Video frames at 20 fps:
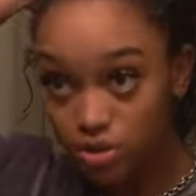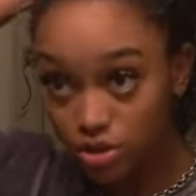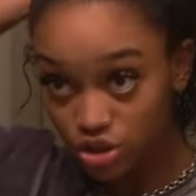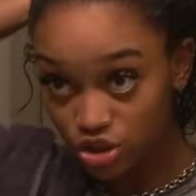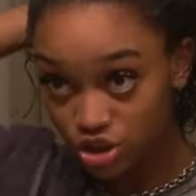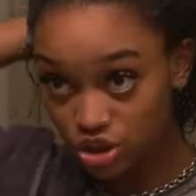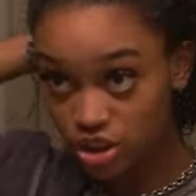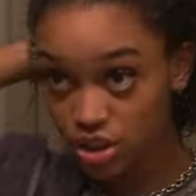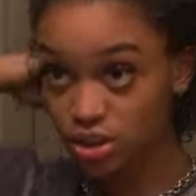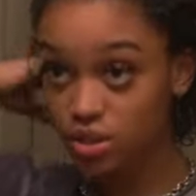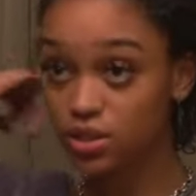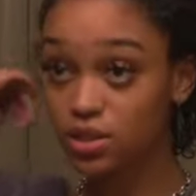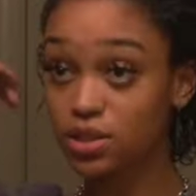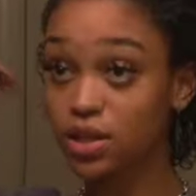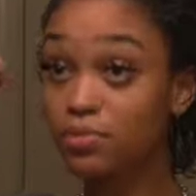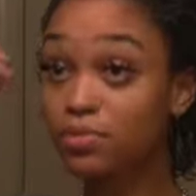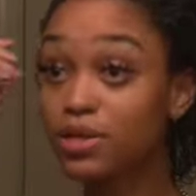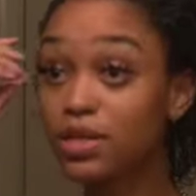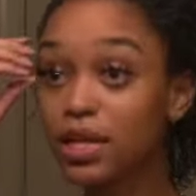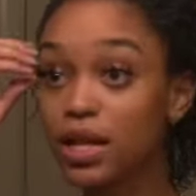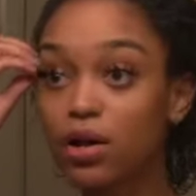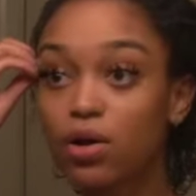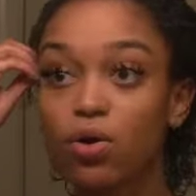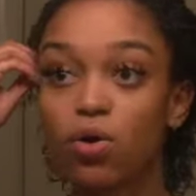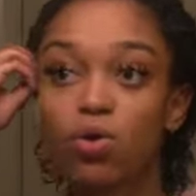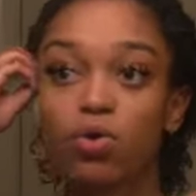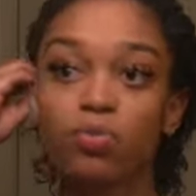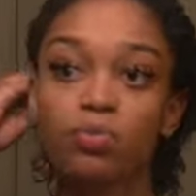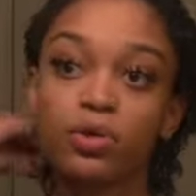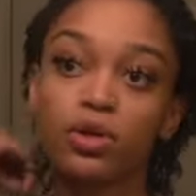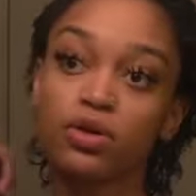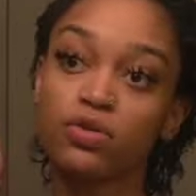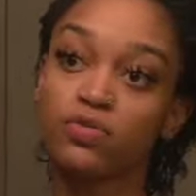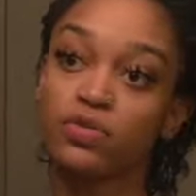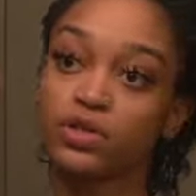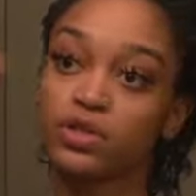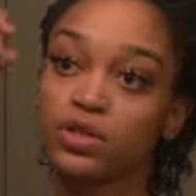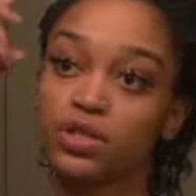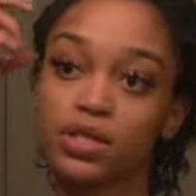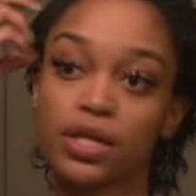Just something that'll hold me over
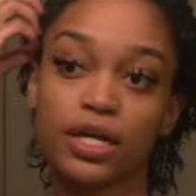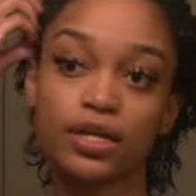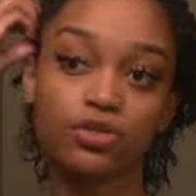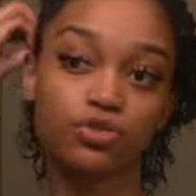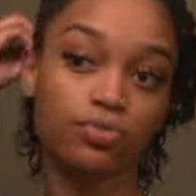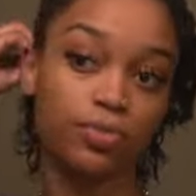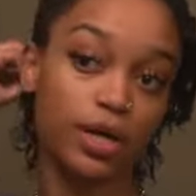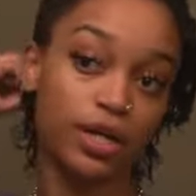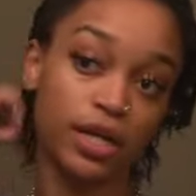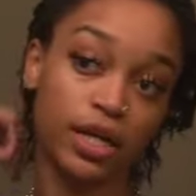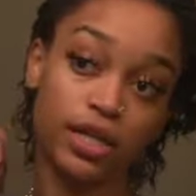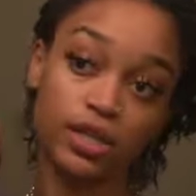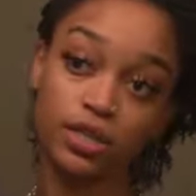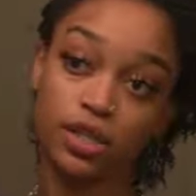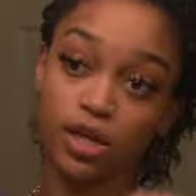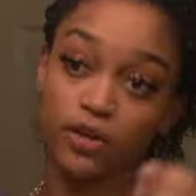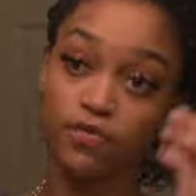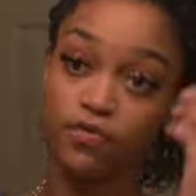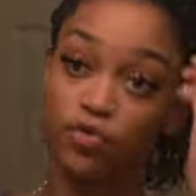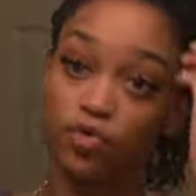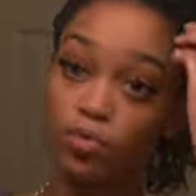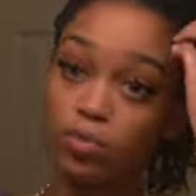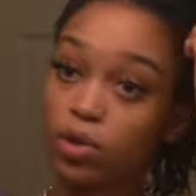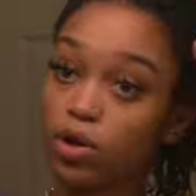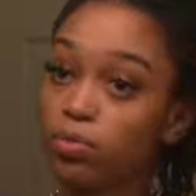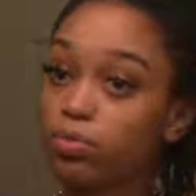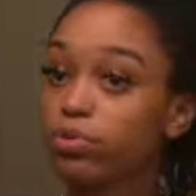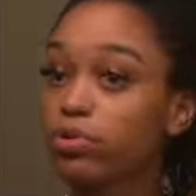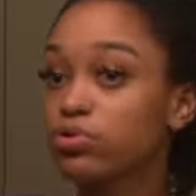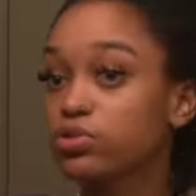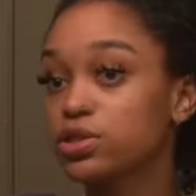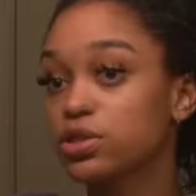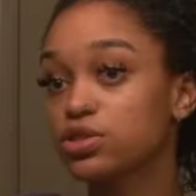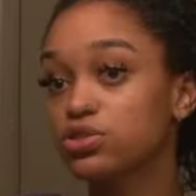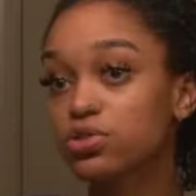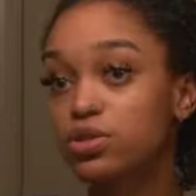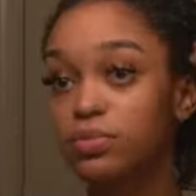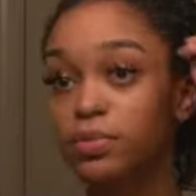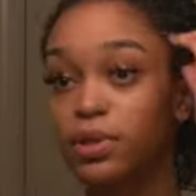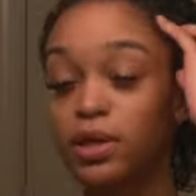until I do my next like full-blown protein
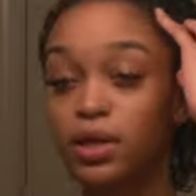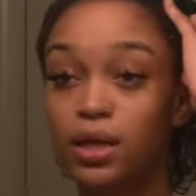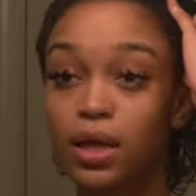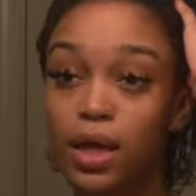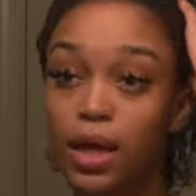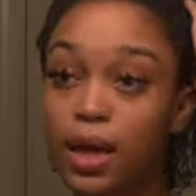treatment,